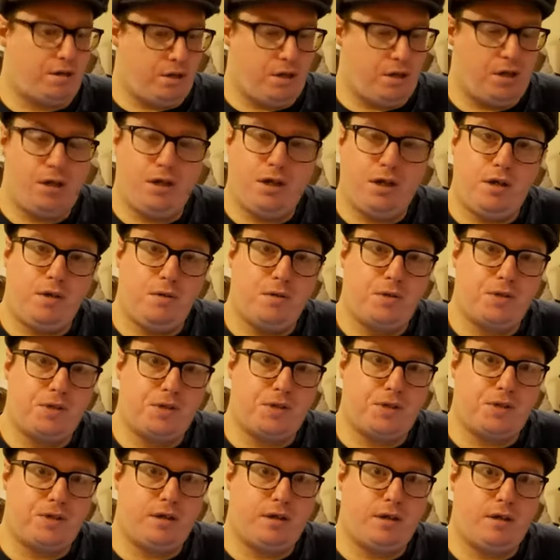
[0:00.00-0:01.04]
do you
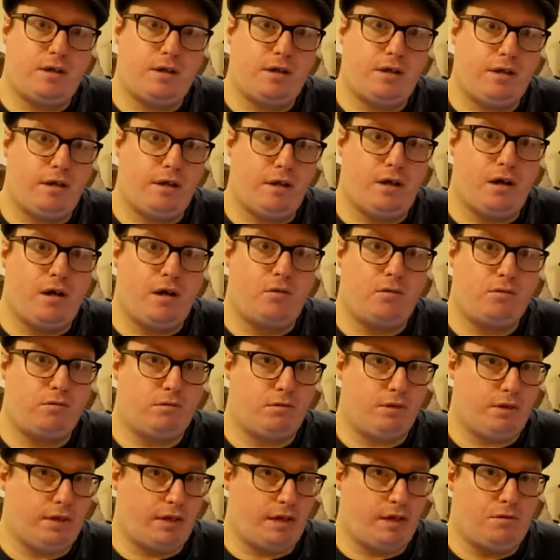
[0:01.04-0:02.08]
use to,
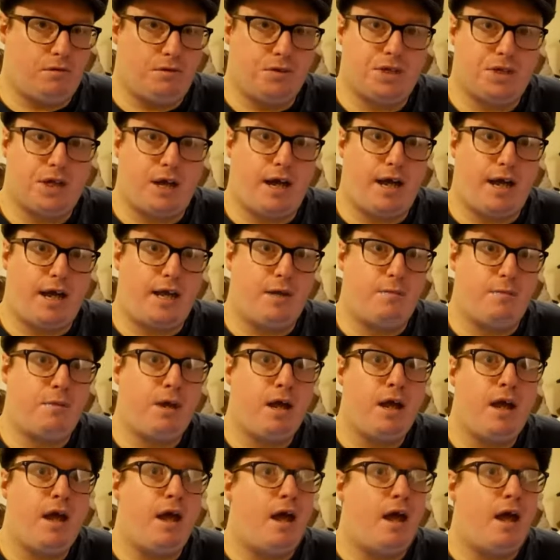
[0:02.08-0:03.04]
kill time?